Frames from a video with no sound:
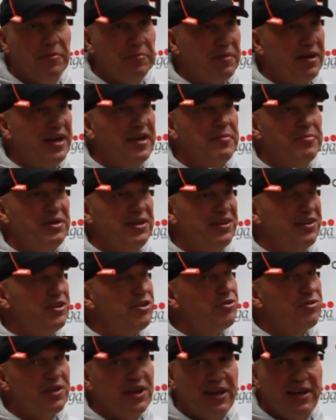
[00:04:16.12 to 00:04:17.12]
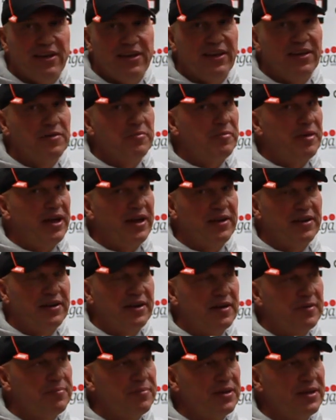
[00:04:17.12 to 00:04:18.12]
You can't get banged
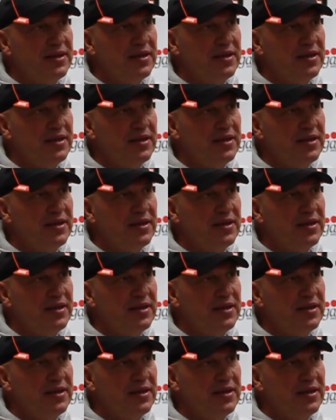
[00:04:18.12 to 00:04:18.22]
up.